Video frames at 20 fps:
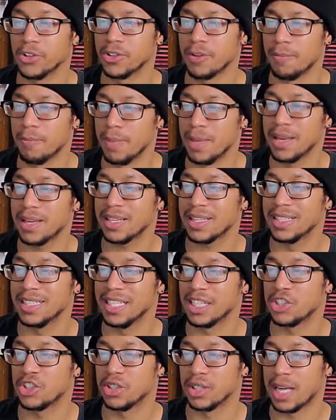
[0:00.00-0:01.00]
a mint
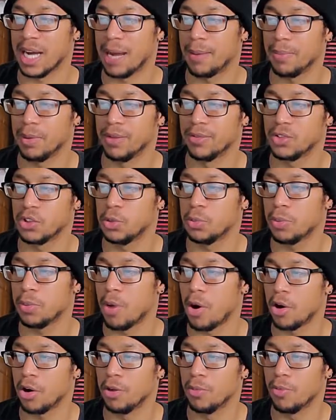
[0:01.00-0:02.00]
condition copy of Super
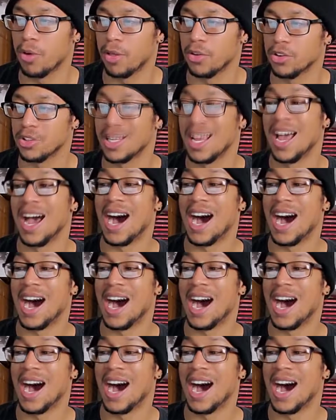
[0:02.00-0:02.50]
Mario Bros.